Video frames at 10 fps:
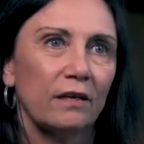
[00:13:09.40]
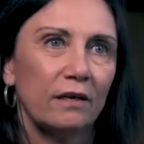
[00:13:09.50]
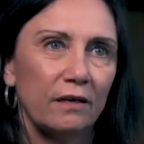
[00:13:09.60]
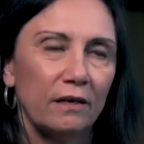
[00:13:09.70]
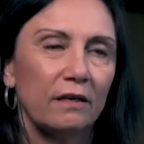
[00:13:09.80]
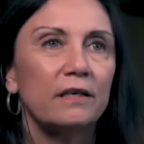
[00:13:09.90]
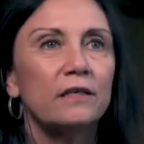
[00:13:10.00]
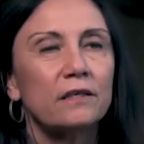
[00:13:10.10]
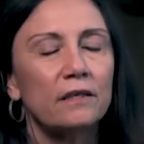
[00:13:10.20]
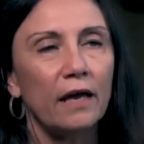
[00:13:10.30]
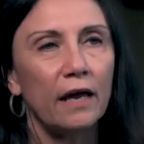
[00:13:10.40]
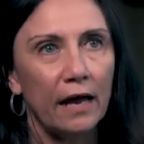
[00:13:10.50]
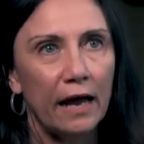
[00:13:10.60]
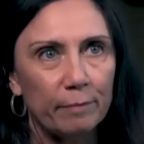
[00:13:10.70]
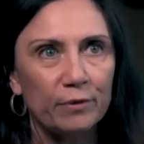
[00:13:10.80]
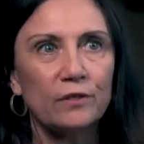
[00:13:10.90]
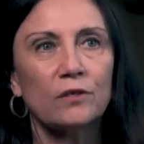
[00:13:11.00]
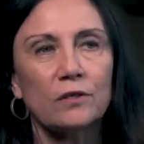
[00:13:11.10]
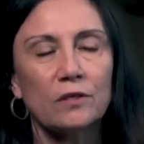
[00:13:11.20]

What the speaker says: it happens